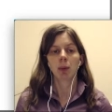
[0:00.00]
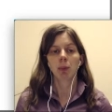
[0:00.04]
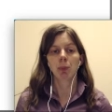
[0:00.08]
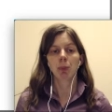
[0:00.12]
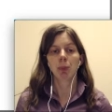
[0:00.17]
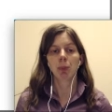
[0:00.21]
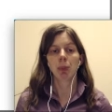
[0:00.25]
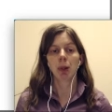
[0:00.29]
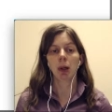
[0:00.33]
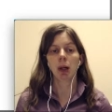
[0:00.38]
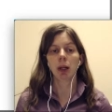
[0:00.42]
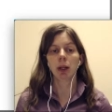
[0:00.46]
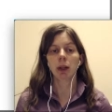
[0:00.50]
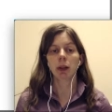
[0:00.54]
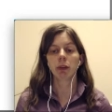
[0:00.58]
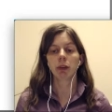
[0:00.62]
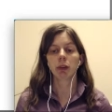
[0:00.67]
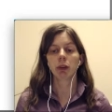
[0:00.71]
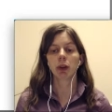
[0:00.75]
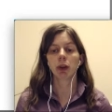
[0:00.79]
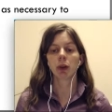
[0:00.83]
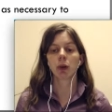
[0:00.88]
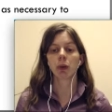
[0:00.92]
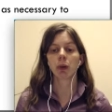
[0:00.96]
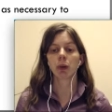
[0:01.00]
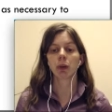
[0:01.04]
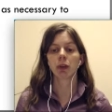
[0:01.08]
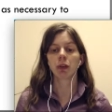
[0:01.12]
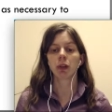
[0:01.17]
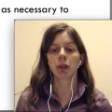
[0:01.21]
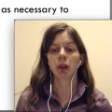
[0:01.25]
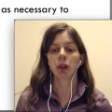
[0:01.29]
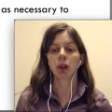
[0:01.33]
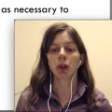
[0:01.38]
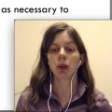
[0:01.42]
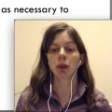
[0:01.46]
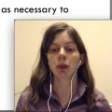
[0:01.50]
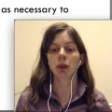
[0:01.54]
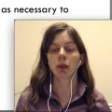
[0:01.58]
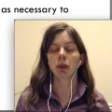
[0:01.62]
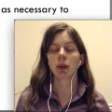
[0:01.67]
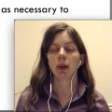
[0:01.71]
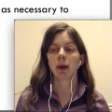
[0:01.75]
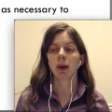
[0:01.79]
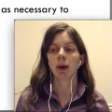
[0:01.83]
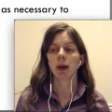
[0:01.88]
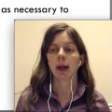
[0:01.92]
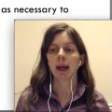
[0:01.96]
But you're going to use
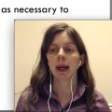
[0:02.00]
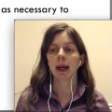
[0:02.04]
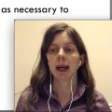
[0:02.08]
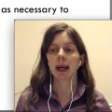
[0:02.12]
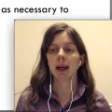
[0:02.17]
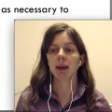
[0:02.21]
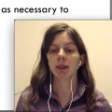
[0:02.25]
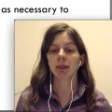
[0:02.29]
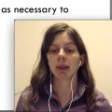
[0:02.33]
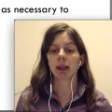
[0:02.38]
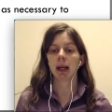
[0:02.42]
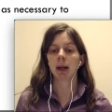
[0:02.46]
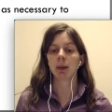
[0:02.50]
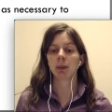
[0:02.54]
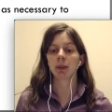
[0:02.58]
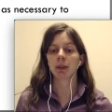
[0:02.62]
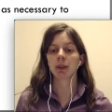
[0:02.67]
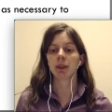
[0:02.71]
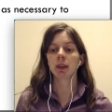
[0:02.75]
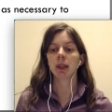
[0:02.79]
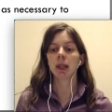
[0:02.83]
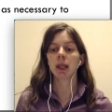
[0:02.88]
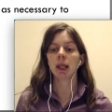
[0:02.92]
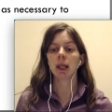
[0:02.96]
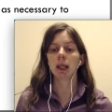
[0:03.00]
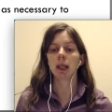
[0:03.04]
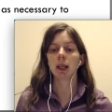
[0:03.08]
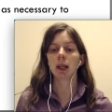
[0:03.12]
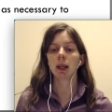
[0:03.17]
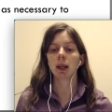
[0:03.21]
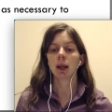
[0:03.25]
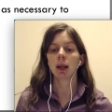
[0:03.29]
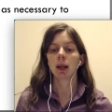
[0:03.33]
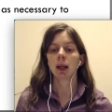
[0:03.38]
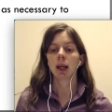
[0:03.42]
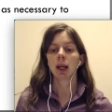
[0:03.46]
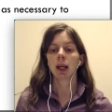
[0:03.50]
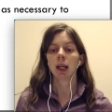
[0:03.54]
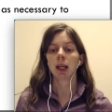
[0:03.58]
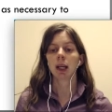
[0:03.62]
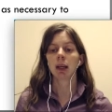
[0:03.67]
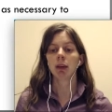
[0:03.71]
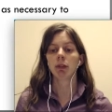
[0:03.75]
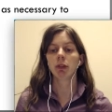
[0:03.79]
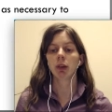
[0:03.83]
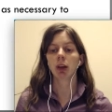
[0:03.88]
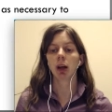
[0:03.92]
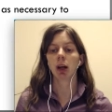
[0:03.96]
F times d
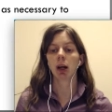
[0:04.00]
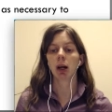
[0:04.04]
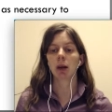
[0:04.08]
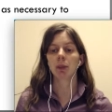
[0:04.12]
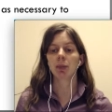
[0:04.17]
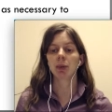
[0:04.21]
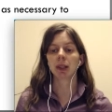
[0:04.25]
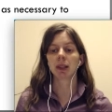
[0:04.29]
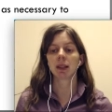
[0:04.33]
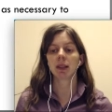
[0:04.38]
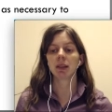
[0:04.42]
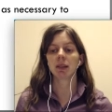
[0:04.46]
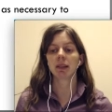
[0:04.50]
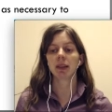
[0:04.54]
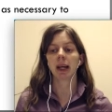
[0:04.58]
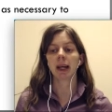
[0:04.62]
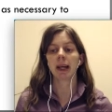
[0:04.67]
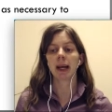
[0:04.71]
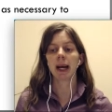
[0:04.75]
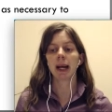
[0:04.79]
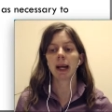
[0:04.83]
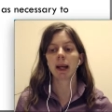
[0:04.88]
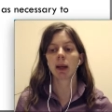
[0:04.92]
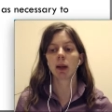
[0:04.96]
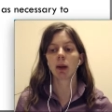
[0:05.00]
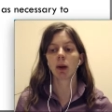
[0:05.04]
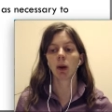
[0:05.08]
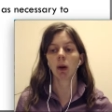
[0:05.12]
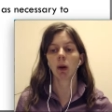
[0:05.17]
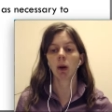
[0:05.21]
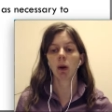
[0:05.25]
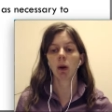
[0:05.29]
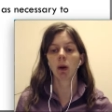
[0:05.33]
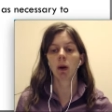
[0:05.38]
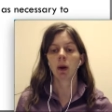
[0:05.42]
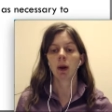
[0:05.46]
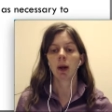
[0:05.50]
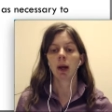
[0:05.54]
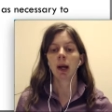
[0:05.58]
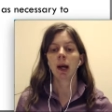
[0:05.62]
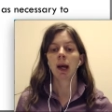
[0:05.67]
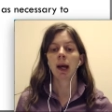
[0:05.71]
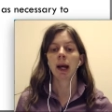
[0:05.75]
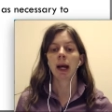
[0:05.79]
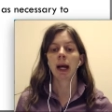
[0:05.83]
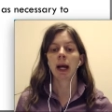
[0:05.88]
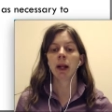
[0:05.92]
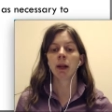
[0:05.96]
if the object is diagonal
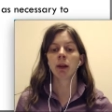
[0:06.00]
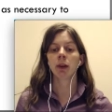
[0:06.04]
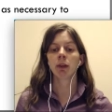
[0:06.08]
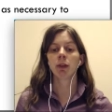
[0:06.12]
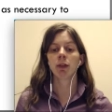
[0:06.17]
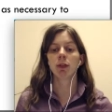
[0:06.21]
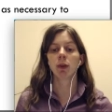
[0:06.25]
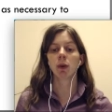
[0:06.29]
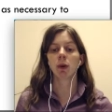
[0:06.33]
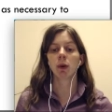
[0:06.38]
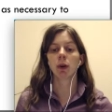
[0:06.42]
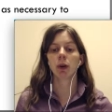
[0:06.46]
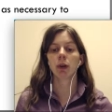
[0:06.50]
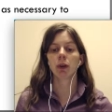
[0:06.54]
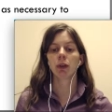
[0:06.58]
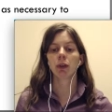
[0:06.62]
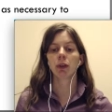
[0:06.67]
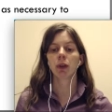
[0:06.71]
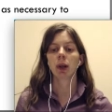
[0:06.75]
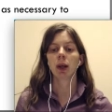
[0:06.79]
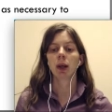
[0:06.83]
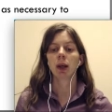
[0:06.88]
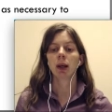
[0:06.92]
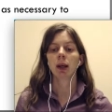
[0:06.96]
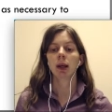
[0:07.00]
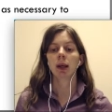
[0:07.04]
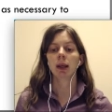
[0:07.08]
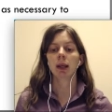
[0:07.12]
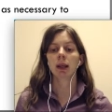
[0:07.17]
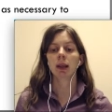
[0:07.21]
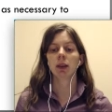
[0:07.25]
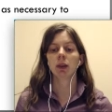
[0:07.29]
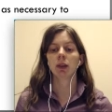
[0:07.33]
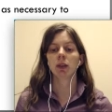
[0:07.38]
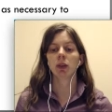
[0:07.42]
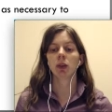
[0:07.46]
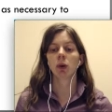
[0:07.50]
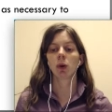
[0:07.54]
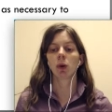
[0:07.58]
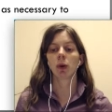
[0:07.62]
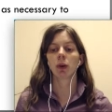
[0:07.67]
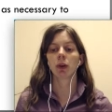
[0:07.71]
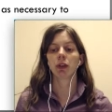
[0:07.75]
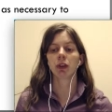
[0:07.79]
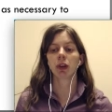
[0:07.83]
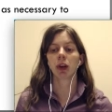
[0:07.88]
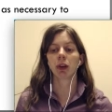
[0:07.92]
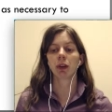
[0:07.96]
and the force is
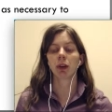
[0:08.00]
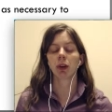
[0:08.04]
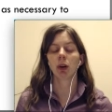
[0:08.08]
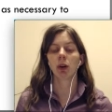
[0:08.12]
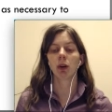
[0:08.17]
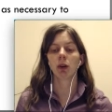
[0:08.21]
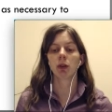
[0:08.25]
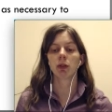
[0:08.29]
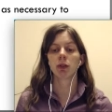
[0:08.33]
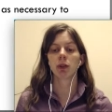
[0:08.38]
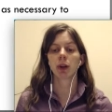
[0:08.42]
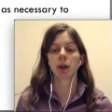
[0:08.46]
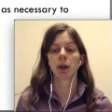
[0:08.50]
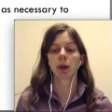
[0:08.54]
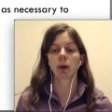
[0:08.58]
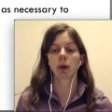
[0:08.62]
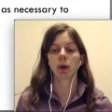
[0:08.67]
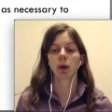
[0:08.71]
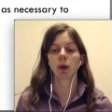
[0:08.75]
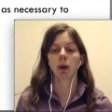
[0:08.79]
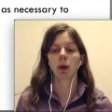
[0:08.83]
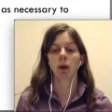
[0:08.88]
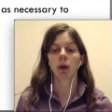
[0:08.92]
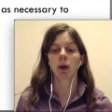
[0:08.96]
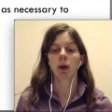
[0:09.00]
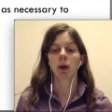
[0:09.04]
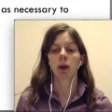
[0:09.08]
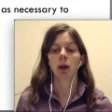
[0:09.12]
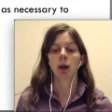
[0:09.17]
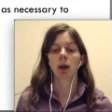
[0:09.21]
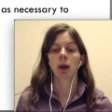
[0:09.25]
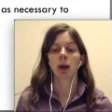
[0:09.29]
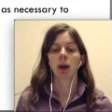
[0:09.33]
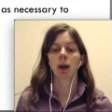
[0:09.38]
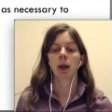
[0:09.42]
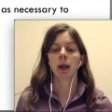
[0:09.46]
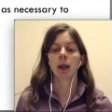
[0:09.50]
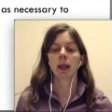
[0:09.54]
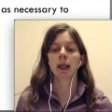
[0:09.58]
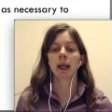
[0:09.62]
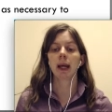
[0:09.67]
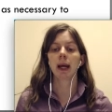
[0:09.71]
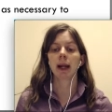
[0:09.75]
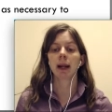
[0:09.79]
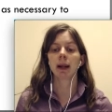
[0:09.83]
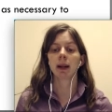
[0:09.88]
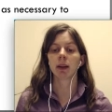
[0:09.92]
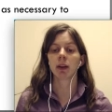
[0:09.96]
horizontal or vertical.
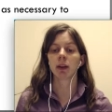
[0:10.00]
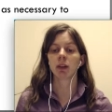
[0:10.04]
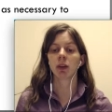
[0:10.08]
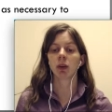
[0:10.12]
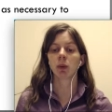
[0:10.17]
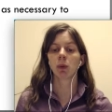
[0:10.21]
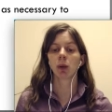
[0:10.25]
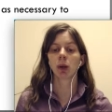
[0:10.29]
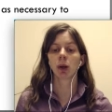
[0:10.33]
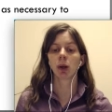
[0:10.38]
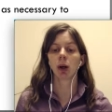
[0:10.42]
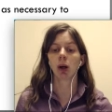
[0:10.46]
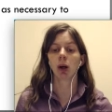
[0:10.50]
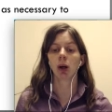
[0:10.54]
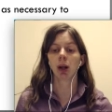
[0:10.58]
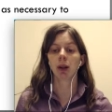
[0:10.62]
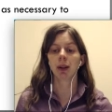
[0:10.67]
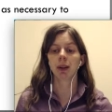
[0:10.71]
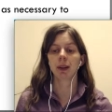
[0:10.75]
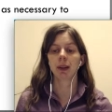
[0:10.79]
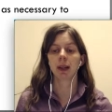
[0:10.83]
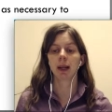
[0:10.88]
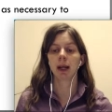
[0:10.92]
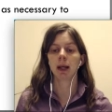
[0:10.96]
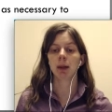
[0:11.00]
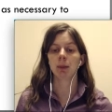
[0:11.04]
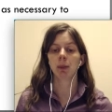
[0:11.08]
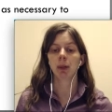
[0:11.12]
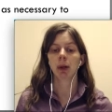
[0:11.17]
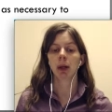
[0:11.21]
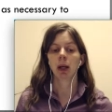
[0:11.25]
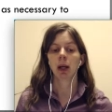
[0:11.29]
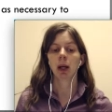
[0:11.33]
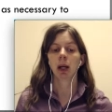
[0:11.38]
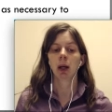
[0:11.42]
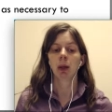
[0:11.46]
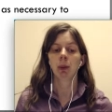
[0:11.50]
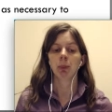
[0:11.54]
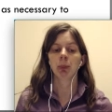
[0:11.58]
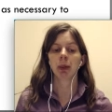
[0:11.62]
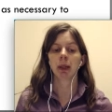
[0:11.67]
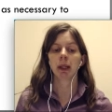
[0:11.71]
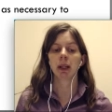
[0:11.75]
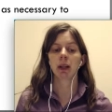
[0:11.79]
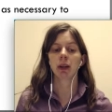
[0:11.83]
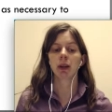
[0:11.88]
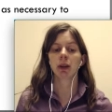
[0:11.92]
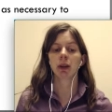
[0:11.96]
Again, doesn't work all the time, but
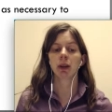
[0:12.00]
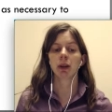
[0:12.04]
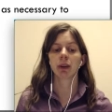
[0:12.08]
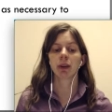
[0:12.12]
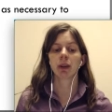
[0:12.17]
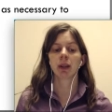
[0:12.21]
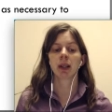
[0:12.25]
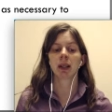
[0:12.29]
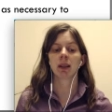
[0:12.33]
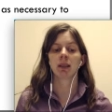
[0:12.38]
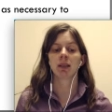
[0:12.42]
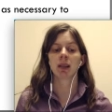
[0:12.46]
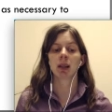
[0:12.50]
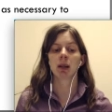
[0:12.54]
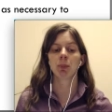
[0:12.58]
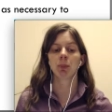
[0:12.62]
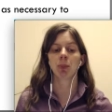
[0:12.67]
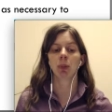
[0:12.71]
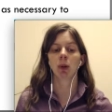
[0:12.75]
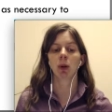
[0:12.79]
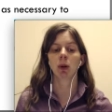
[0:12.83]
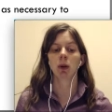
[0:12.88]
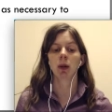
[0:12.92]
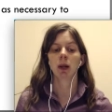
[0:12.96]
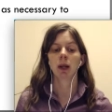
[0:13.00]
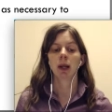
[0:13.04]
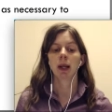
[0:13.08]
here's an example.